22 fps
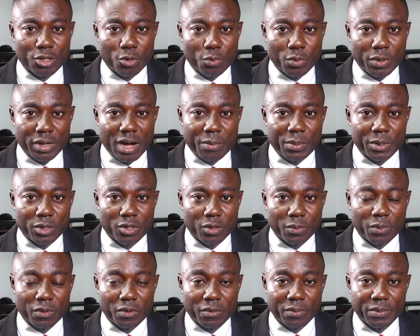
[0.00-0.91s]
So we'll wrap it
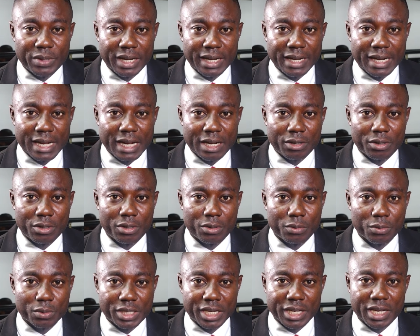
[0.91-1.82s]
up from here now.
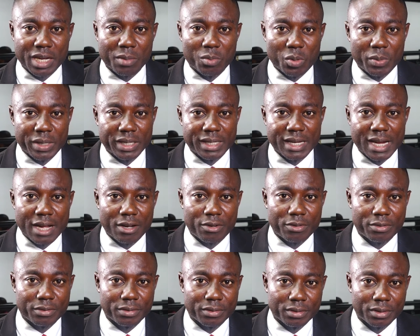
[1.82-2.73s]
We'll take a moment
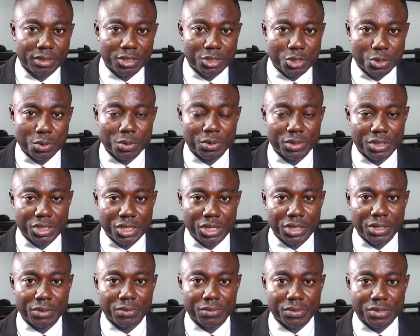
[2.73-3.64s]
now. The show
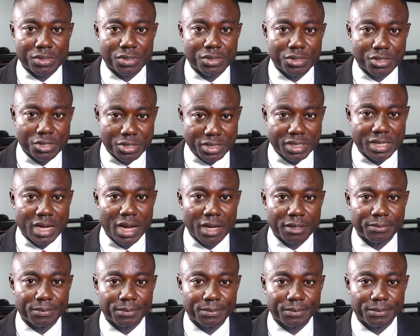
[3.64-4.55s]
continues. Join us
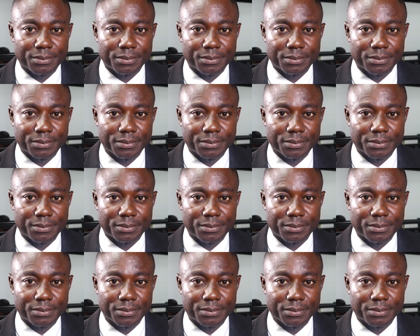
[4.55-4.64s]
again.